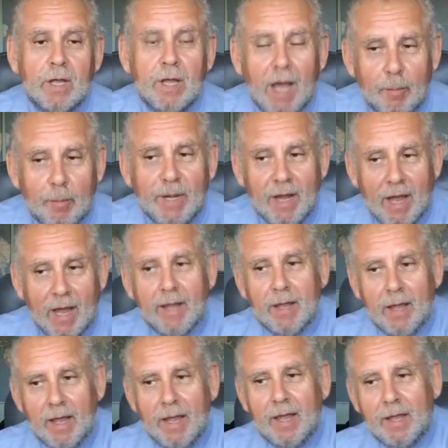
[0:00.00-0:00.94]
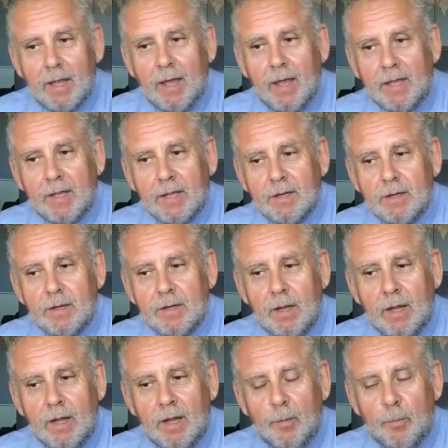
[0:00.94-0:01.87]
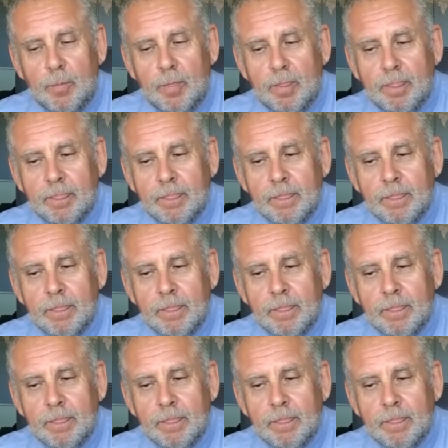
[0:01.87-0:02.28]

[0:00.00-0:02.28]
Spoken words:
I mean, I can